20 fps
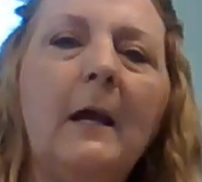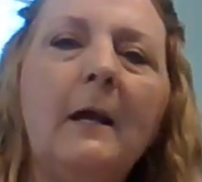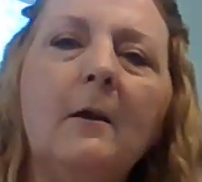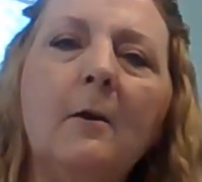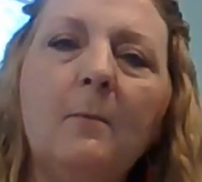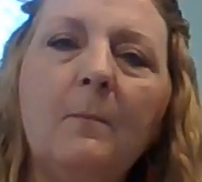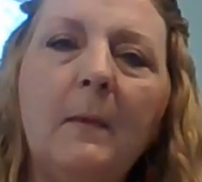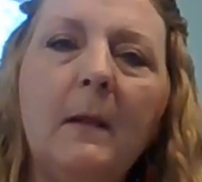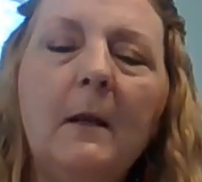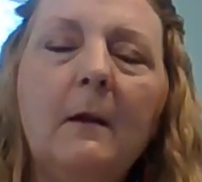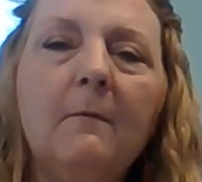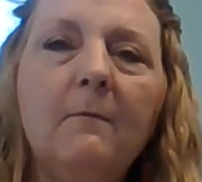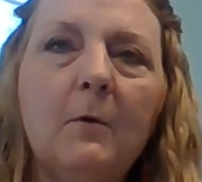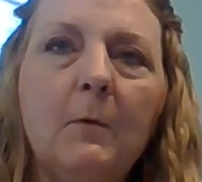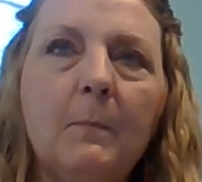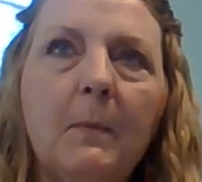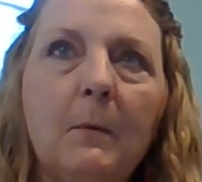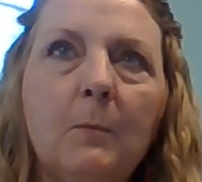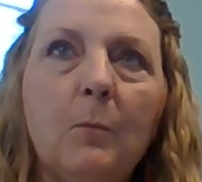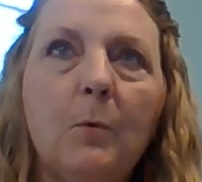I know many of you
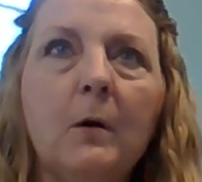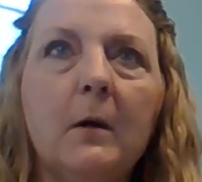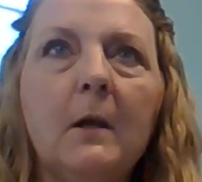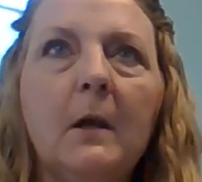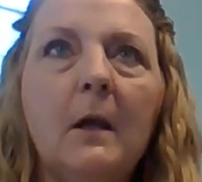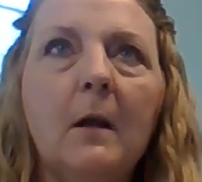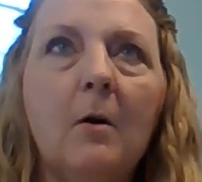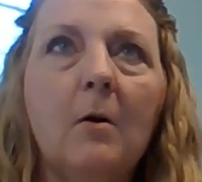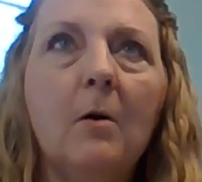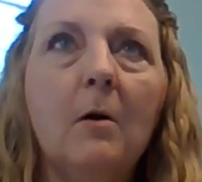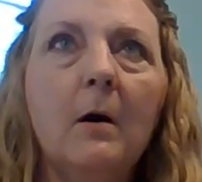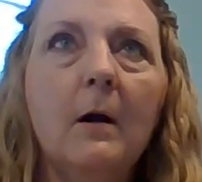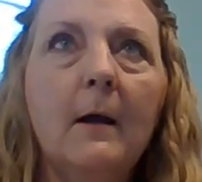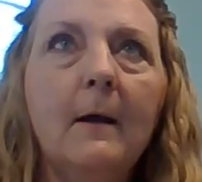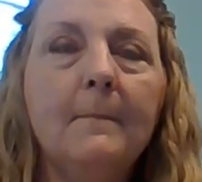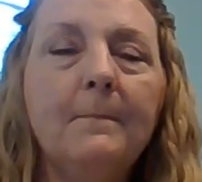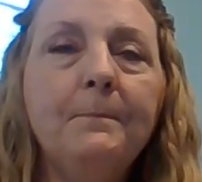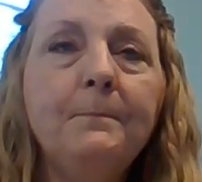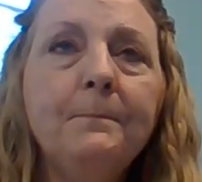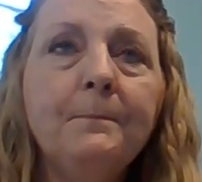have been working
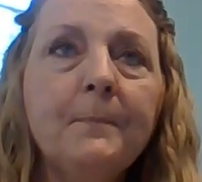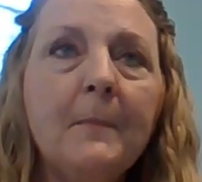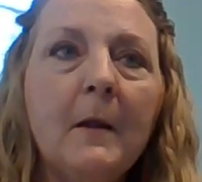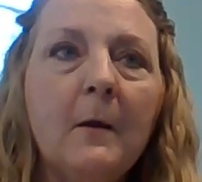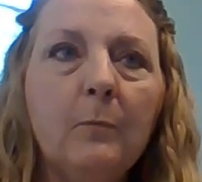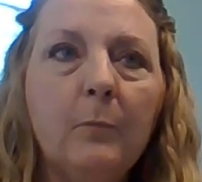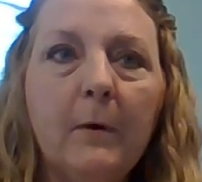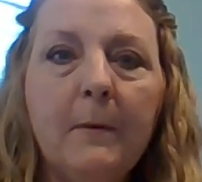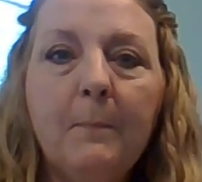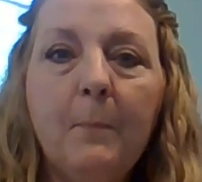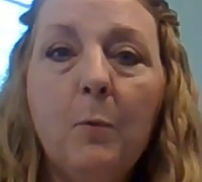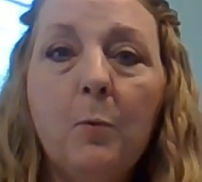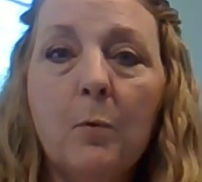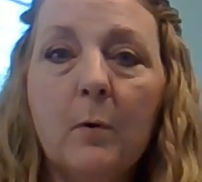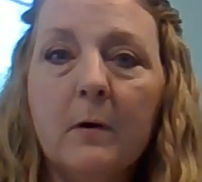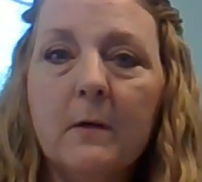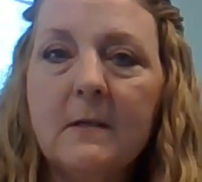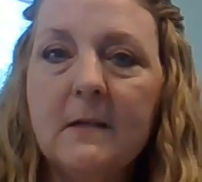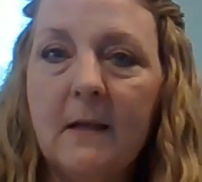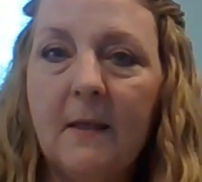on
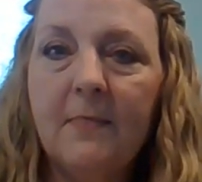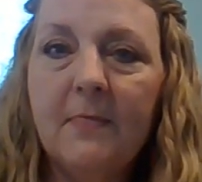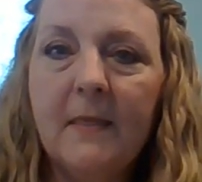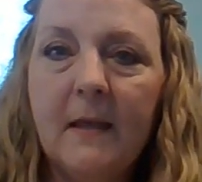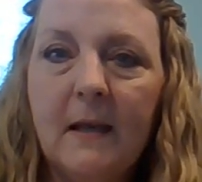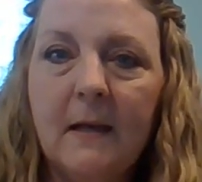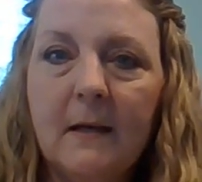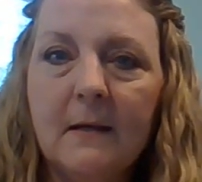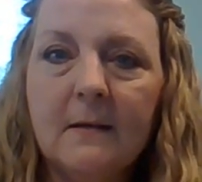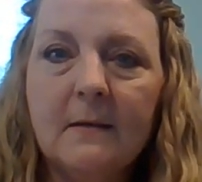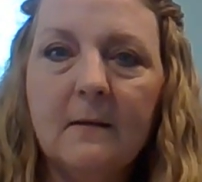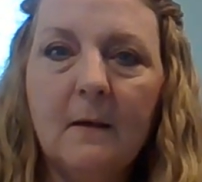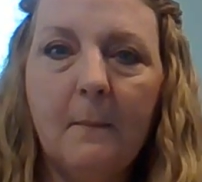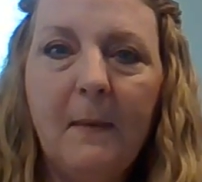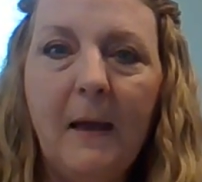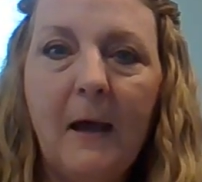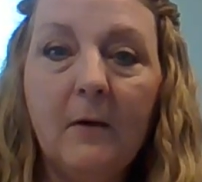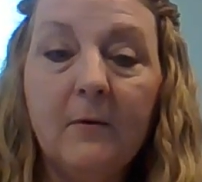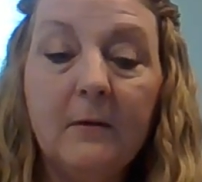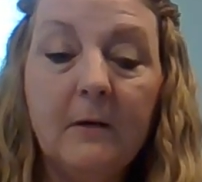reports and things
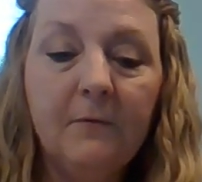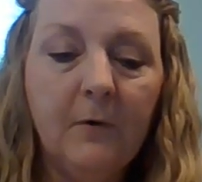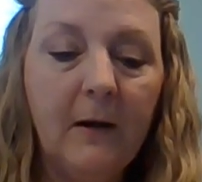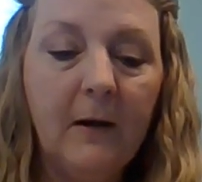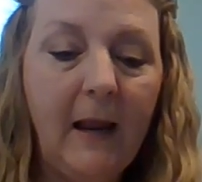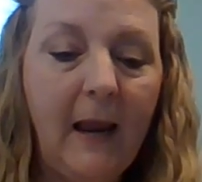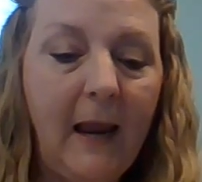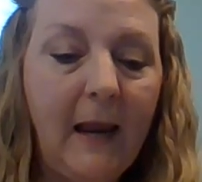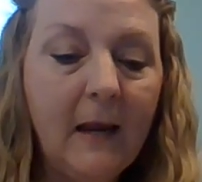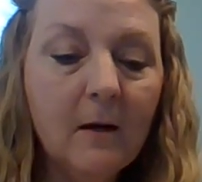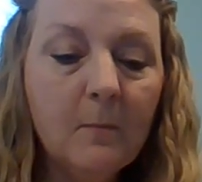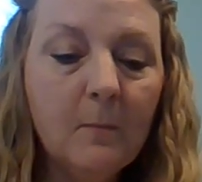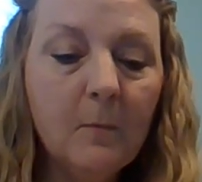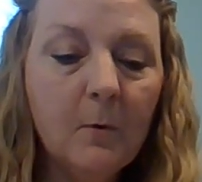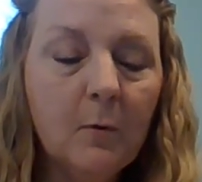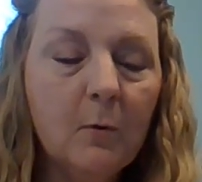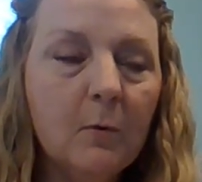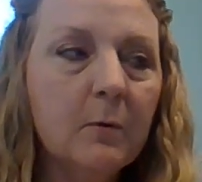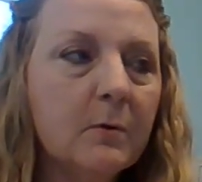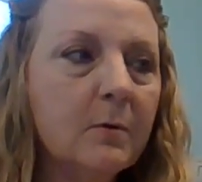about different
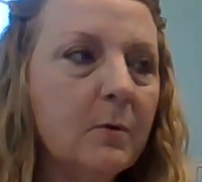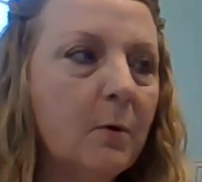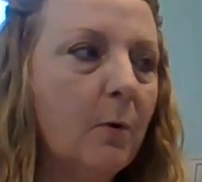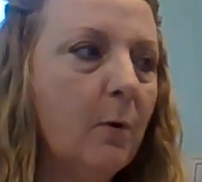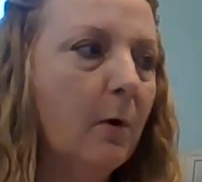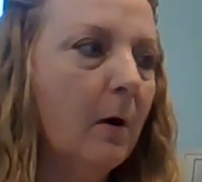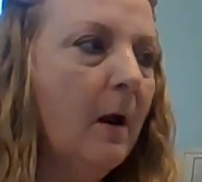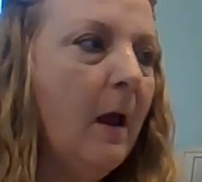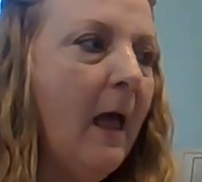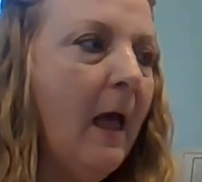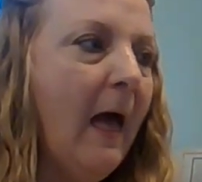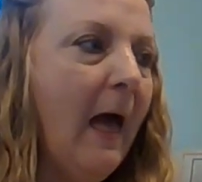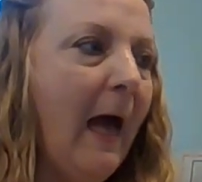animals or